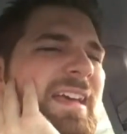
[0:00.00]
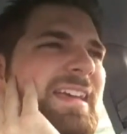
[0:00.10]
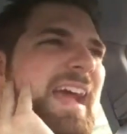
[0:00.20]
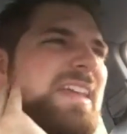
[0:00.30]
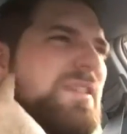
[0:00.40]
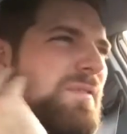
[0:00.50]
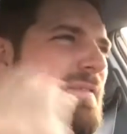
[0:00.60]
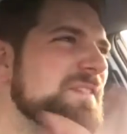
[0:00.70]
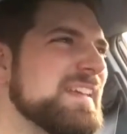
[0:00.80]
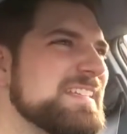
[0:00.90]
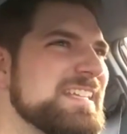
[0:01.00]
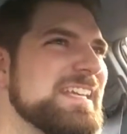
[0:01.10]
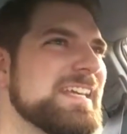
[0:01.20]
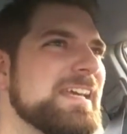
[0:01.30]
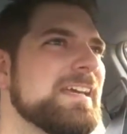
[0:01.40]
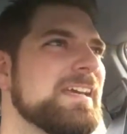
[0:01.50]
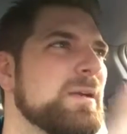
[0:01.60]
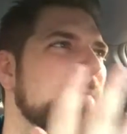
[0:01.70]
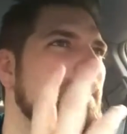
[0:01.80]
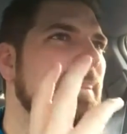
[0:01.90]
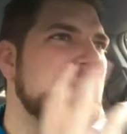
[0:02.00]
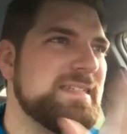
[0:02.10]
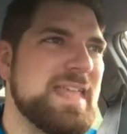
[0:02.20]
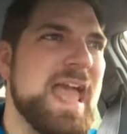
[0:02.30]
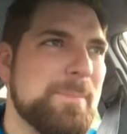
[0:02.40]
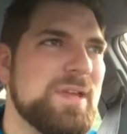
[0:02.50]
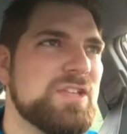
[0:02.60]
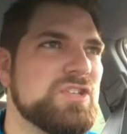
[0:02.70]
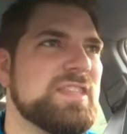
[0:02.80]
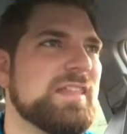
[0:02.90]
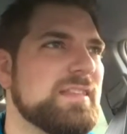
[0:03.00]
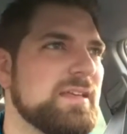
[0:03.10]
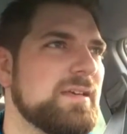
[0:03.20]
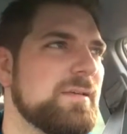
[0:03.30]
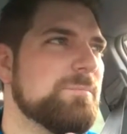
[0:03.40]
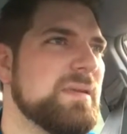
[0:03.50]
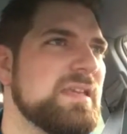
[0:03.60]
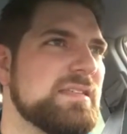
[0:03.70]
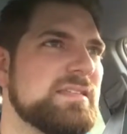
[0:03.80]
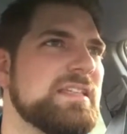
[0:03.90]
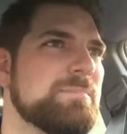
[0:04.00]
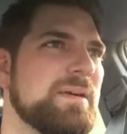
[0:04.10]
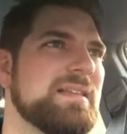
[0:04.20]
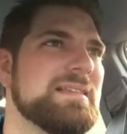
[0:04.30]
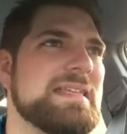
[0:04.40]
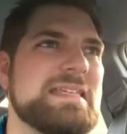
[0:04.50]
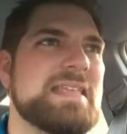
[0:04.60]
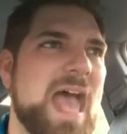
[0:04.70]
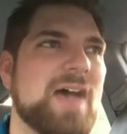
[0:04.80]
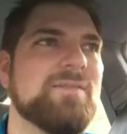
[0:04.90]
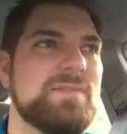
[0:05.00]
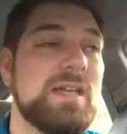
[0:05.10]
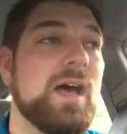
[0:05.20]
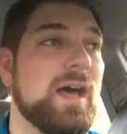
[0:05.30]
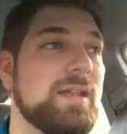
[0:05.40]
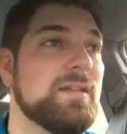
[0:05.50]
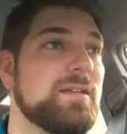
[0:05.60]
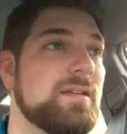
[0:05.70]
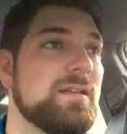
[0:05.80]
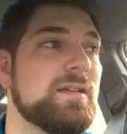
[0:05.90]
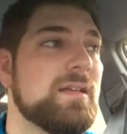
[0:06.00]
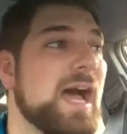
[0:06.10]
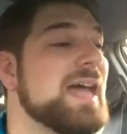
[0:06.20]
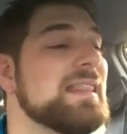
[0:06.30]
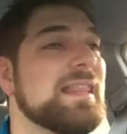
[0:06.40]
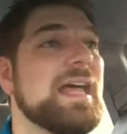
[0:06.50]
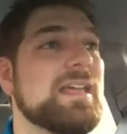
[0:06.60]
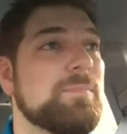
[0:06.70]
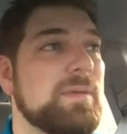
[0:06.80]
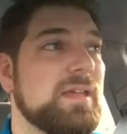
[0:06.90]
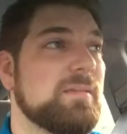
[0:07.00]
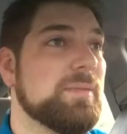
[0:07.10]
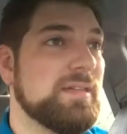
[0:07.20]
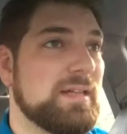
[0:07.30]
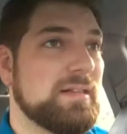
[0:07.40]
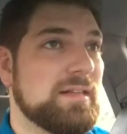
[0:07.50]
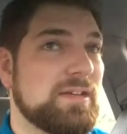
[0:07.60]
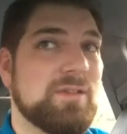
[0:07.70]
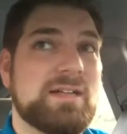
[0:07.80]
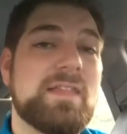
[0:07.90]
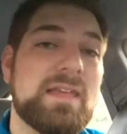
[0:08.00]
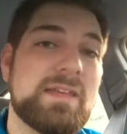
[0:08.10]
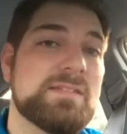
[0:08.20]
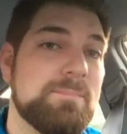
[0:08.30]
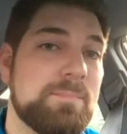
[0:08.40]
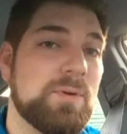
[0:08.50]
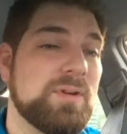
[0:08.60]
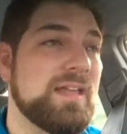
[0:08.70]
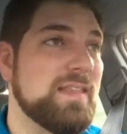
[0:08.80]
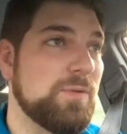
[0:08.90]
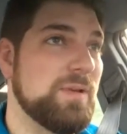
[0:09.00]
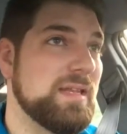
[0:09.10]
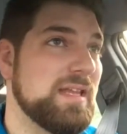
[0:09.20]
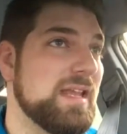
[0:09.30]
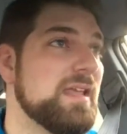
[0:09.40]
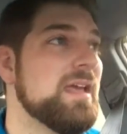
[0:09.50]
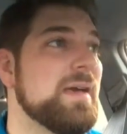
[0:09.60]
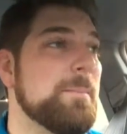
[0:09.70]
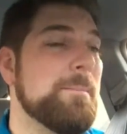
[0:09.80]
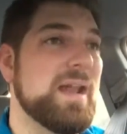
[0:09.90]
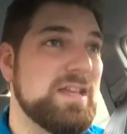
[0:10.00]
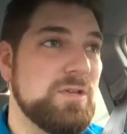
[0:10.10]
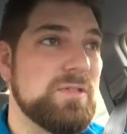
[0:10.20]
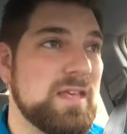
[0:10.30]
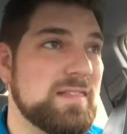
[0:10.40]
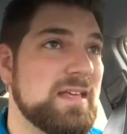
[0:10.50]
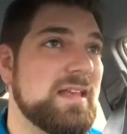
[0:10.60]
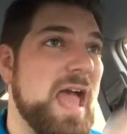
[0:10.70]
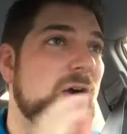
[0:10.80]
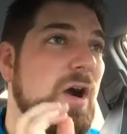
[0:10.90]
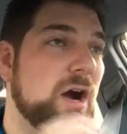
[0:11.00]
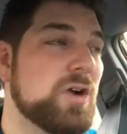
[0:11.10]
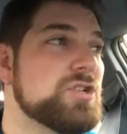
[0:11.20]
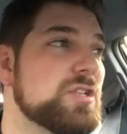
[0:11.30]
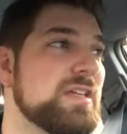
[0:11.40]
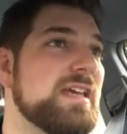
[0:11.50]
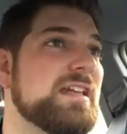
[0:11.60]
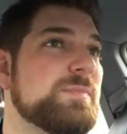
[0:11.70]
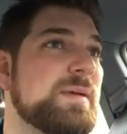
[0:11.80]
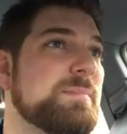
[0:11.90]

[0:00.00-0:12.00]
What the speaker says: kind of fixing the damage that the PC police have done. I like being politically correct. I think it's important. I think we need it. But I do think that how harshly it has been